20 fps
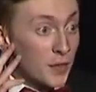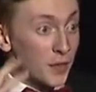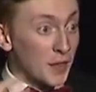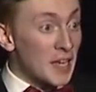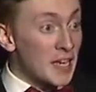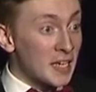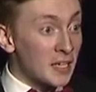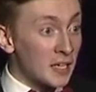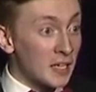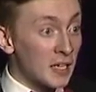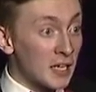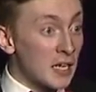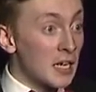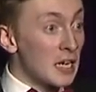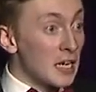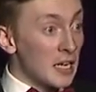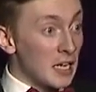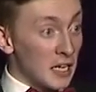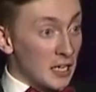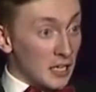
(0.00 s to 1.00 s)
think
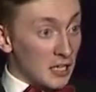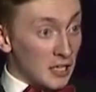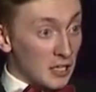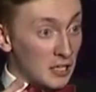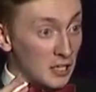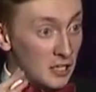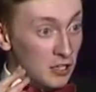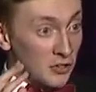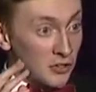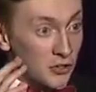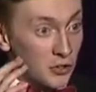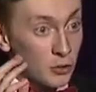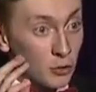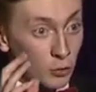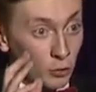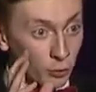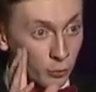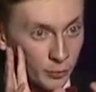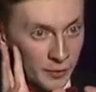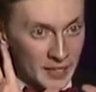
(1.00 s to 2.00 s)
is
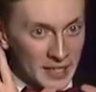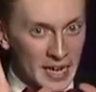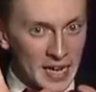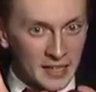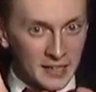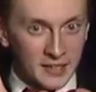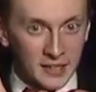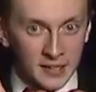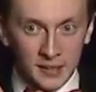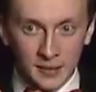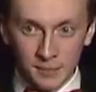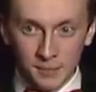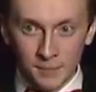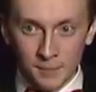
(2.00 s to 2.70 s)
to create.